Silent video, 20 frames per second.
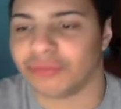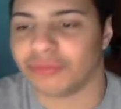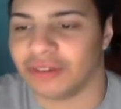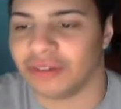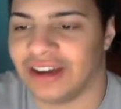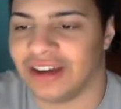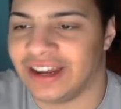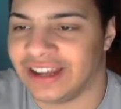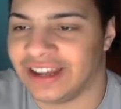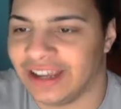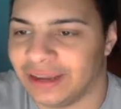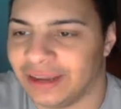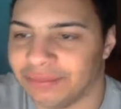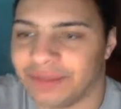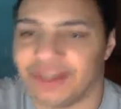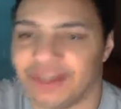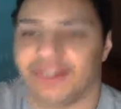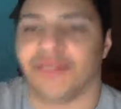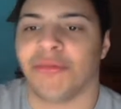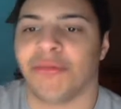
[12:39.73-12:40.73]
where I am,
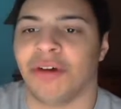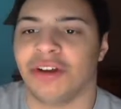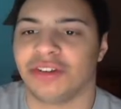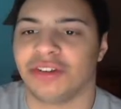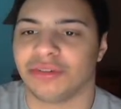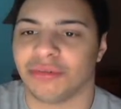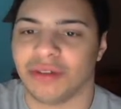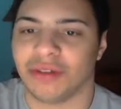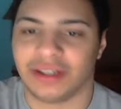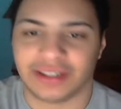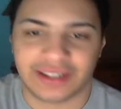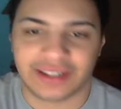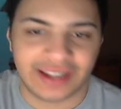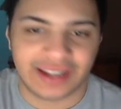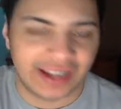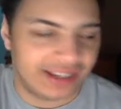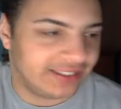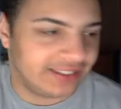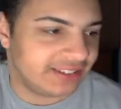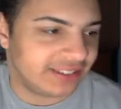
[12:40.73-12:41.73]
there was one
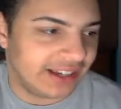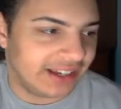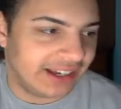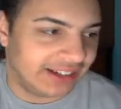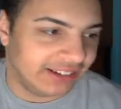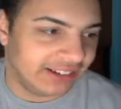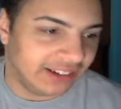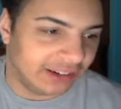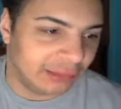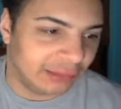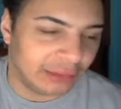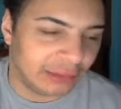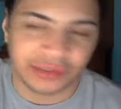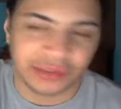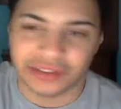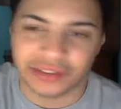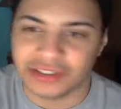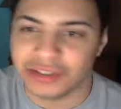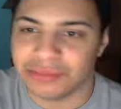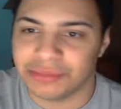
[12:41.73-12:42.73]
case at what
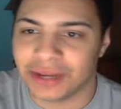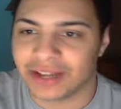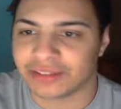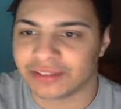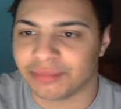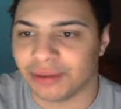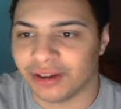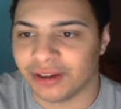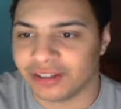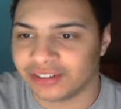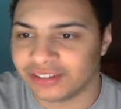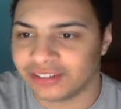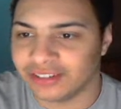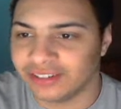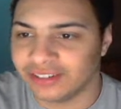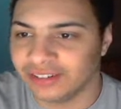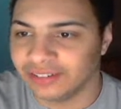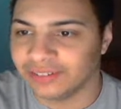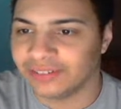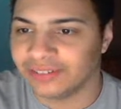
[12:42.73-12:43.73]
was it, UMass
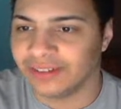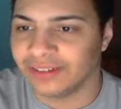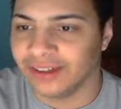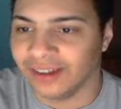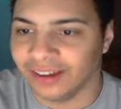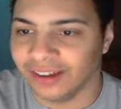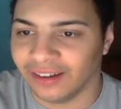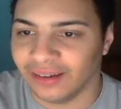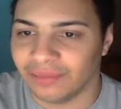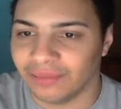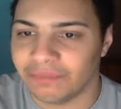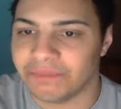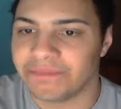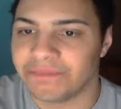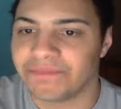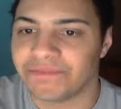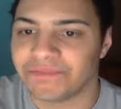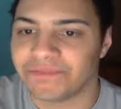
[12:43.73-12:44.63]
Boston. Um,